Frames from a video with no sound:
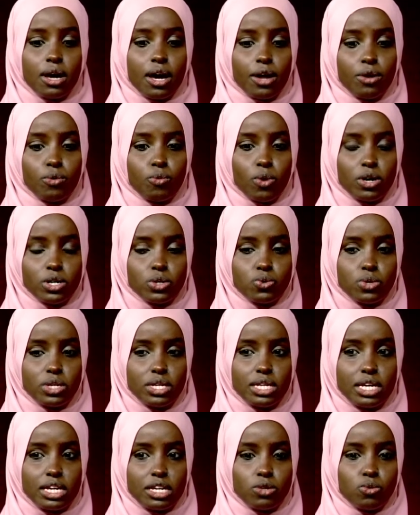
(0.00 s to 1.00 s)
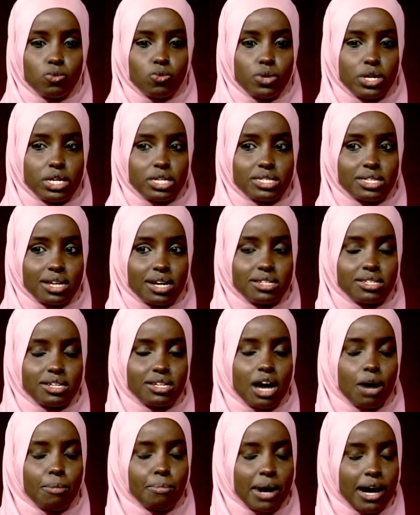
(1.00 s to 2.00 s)
And what we did, we
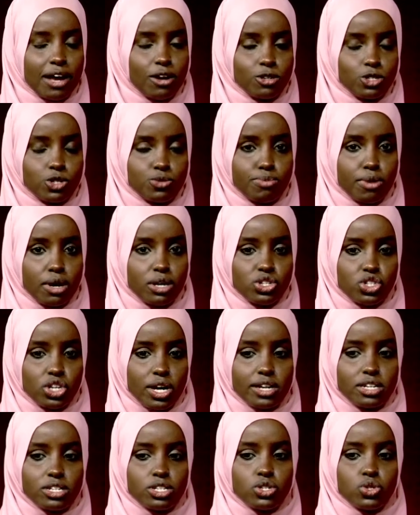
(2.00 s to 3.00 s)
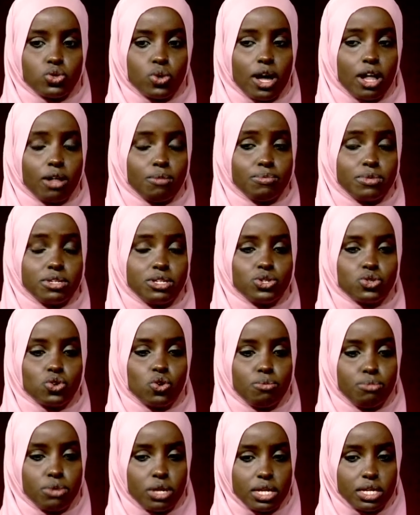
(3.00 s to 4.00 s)
started a pilot project to help these
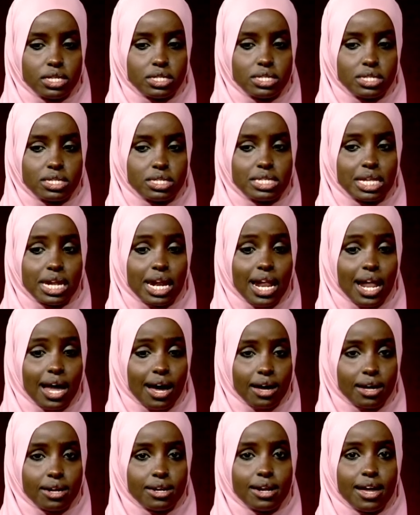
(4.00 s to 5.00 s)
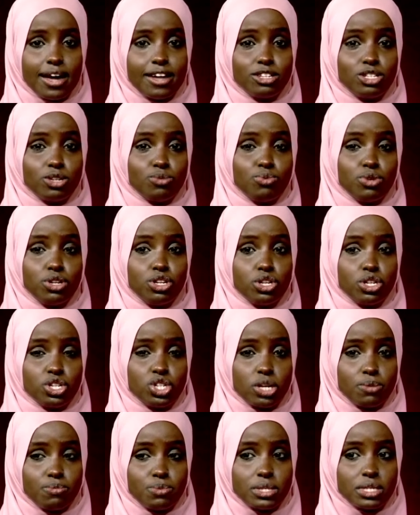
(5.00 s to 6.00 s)
communities learn
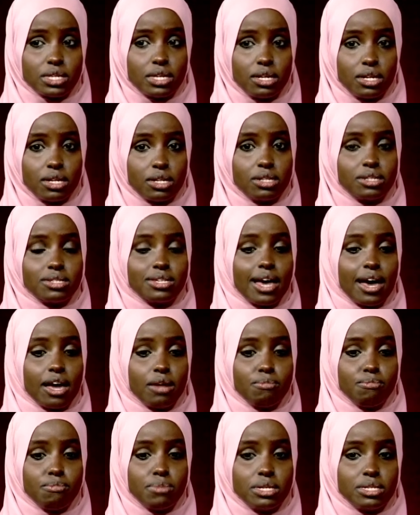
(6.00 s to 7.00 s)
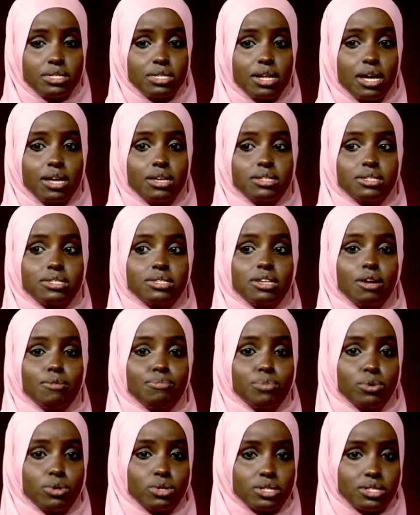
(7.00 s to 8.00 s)
entrepreneurship skills and business
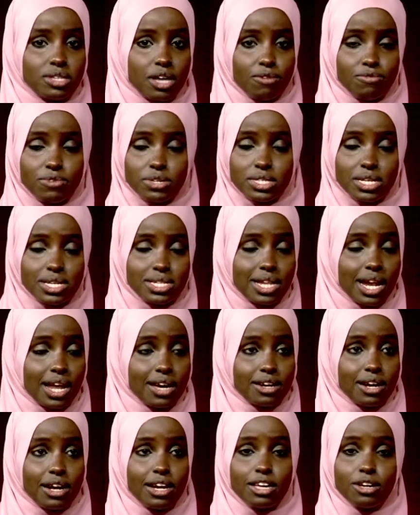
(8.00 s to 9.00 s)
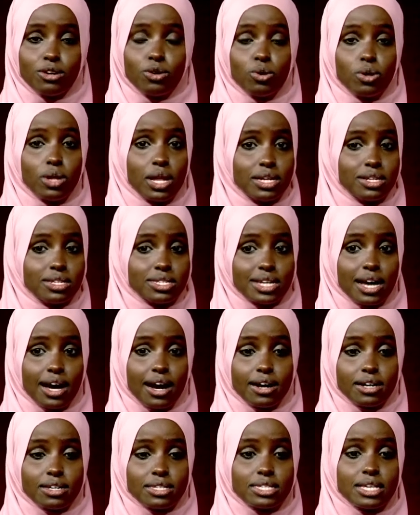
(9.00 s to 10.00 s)
support services like legal and
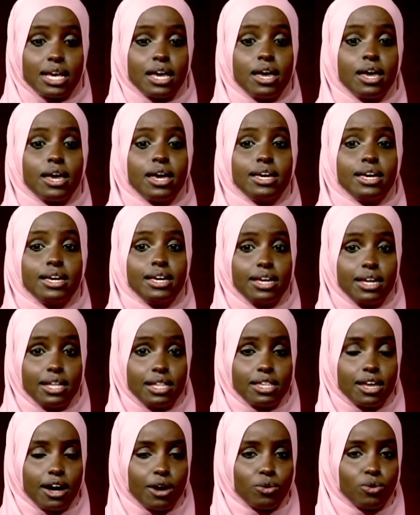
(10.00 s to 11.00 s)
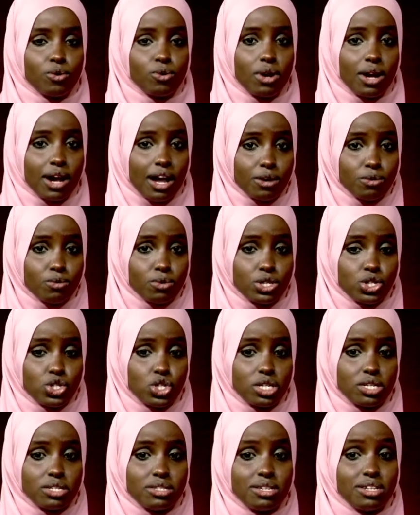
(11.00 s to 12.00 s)
tax in their own
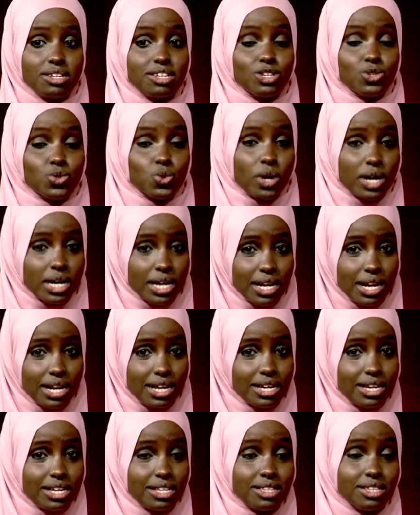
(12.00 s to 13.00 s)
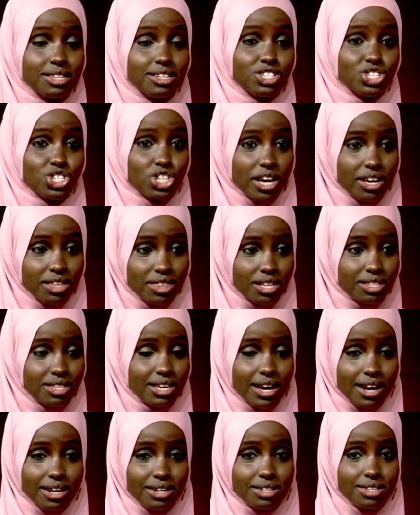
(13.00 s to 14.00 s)
languages, in Kiswahili, in the Sheng that
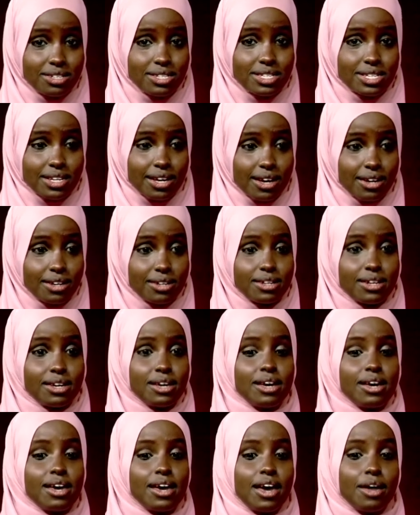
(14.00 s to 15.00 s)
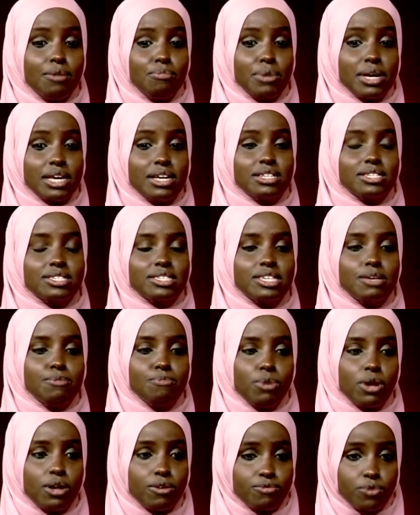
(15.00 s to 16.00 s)
they understand, and make it
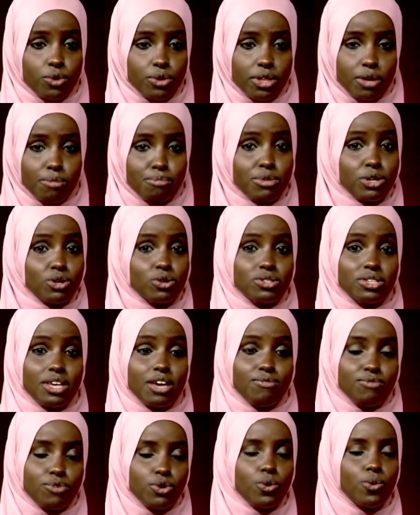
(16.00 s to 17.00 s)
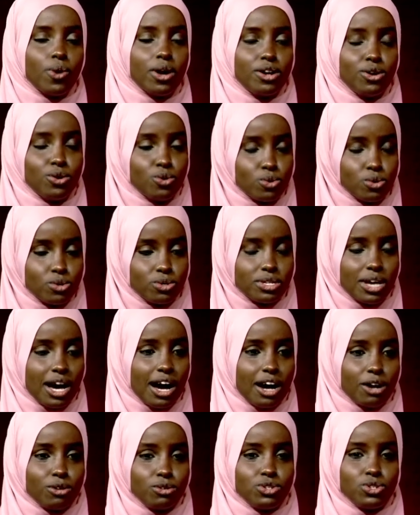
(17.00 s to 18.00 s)
simpler for them because everyone knows
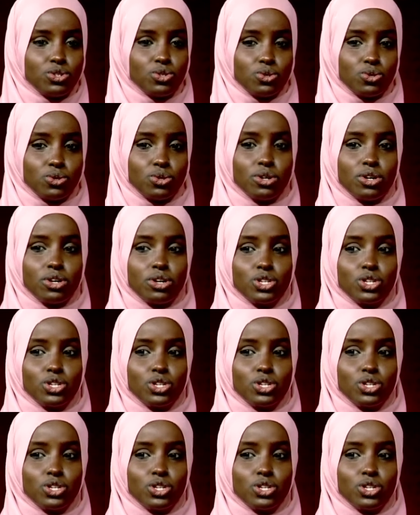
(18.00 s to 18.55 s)
how to,